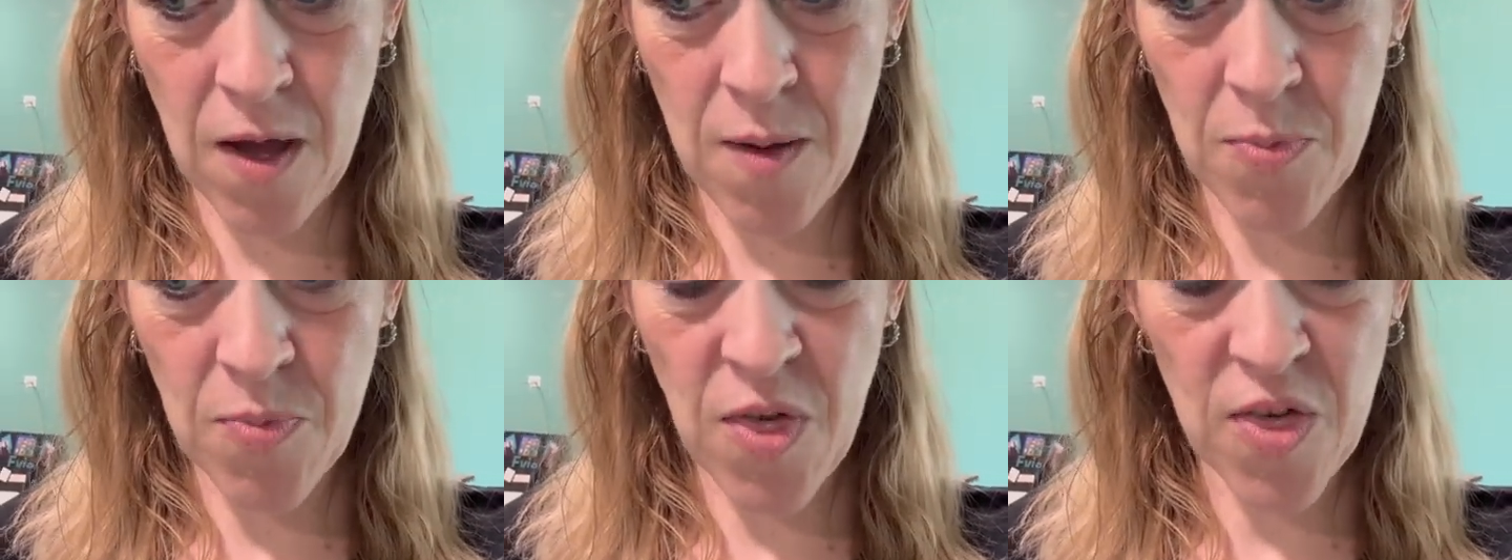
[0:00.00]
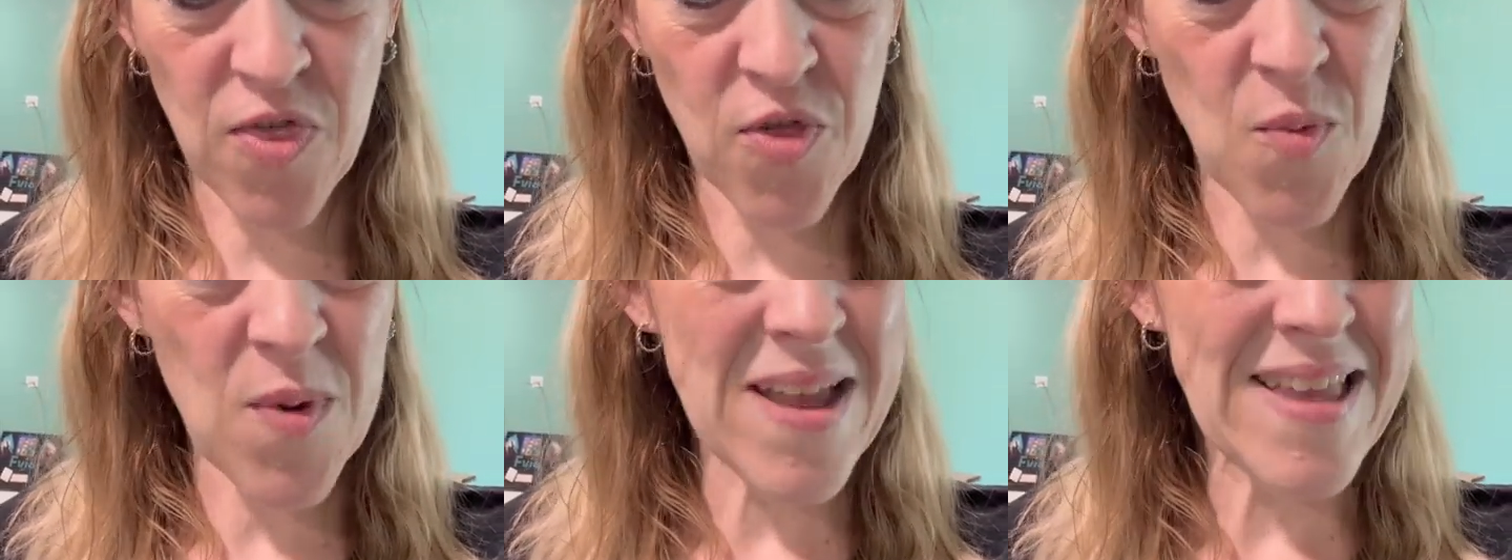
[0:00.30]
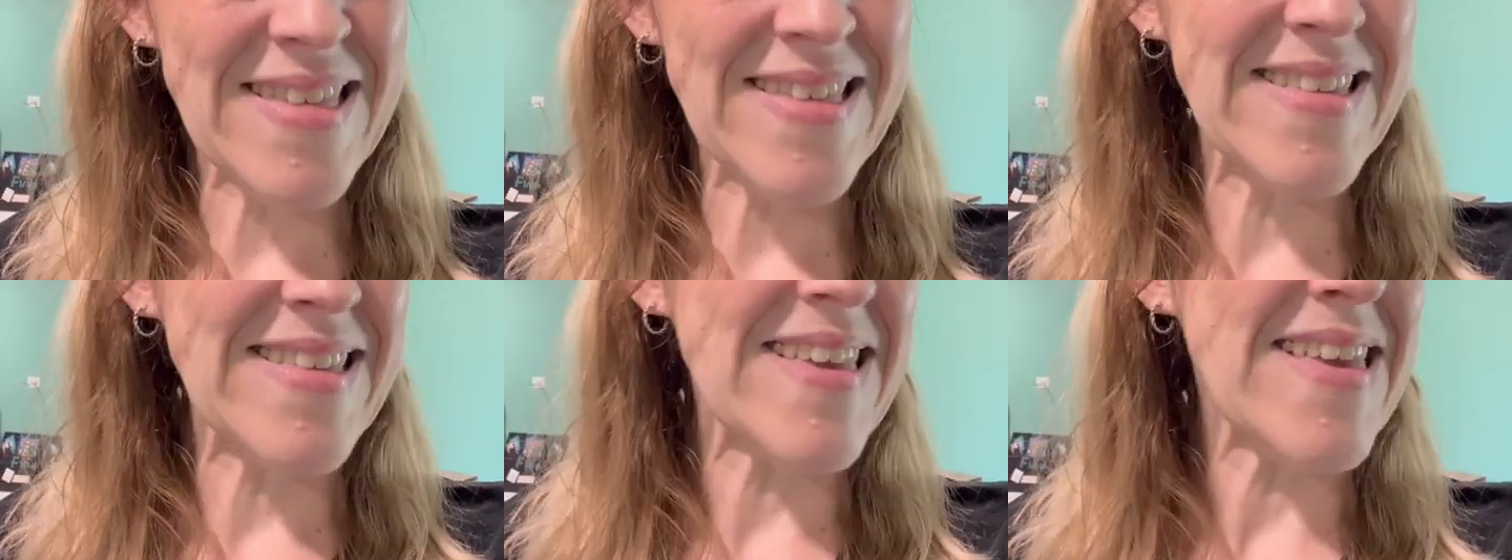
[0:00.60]
the 3
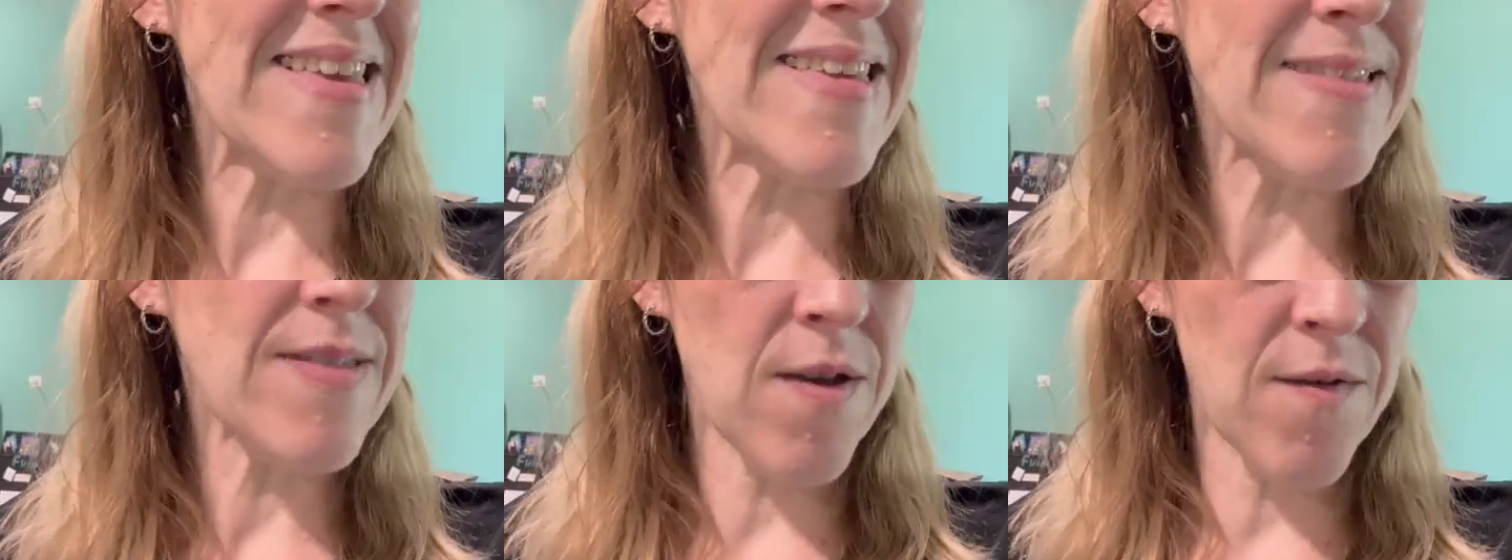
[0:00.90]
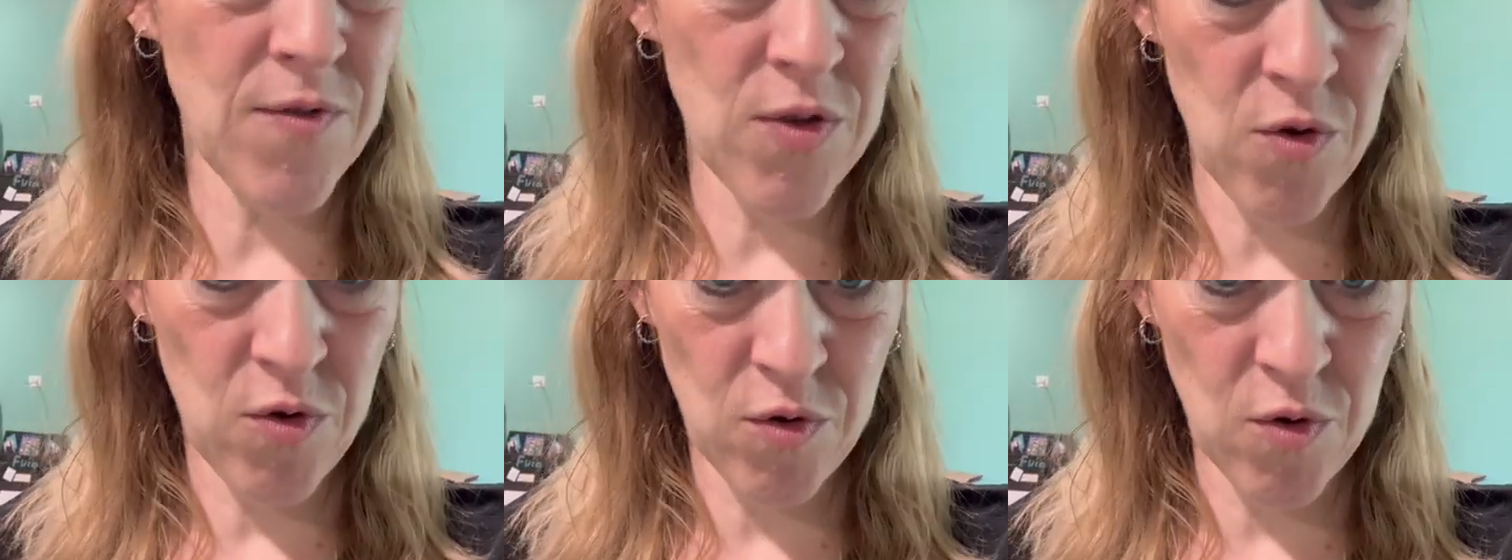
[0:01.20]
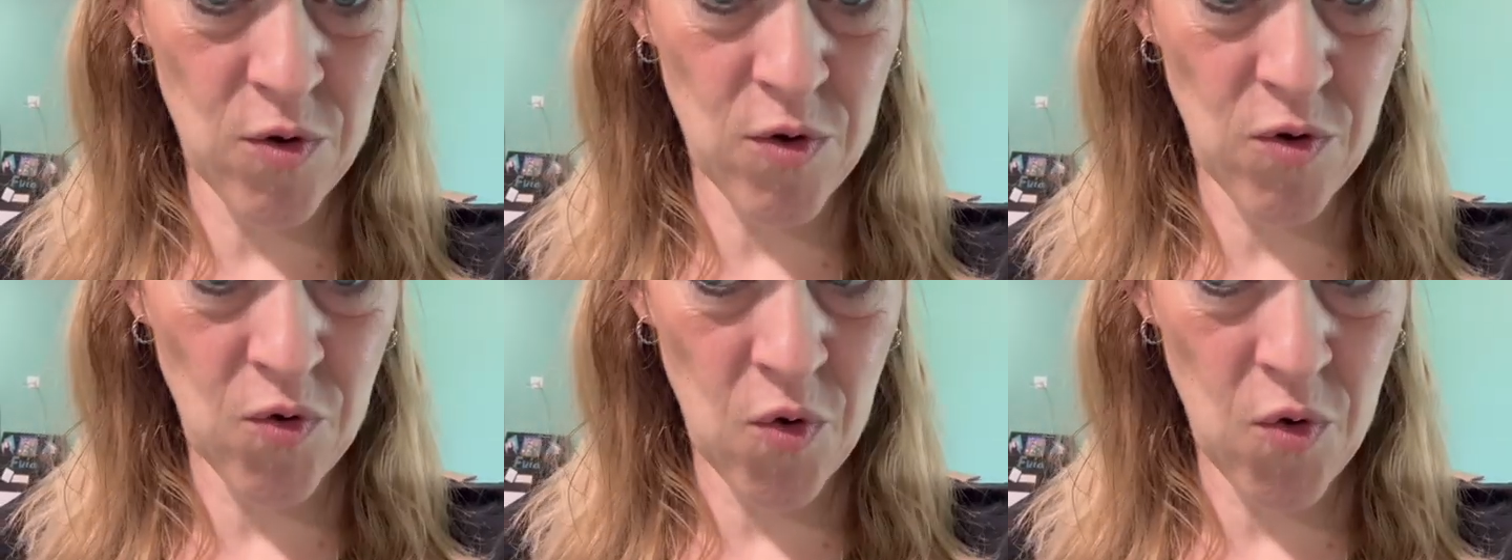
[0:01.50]
C's of
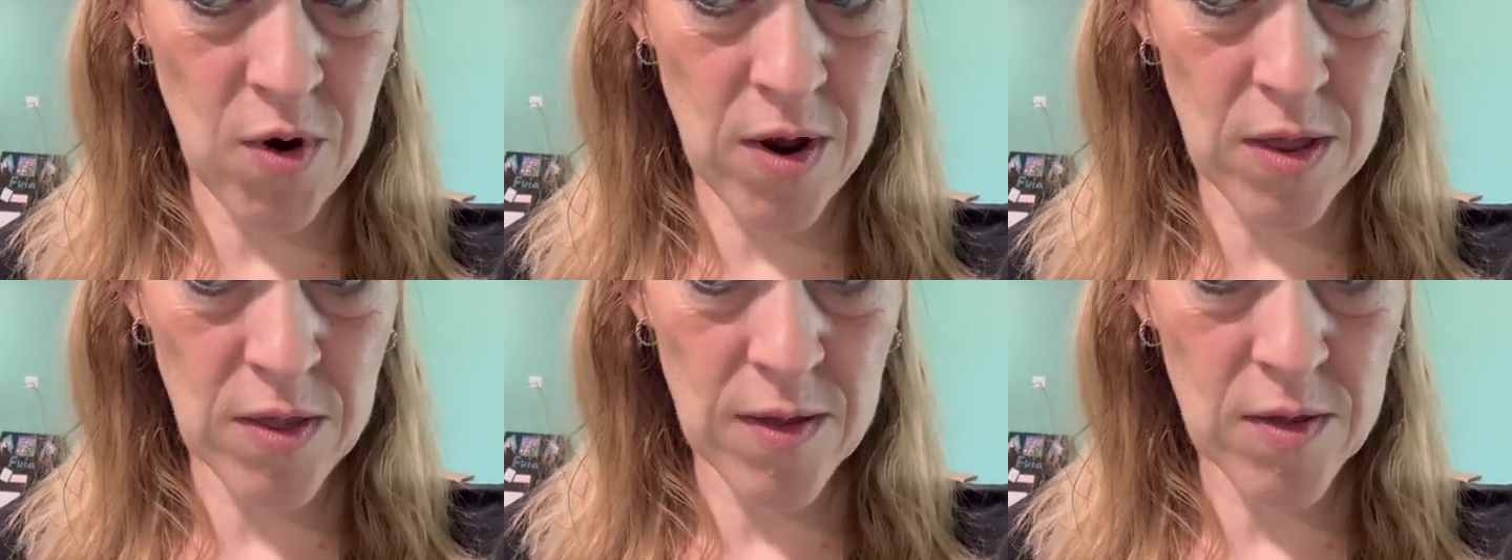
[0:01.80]
user stories.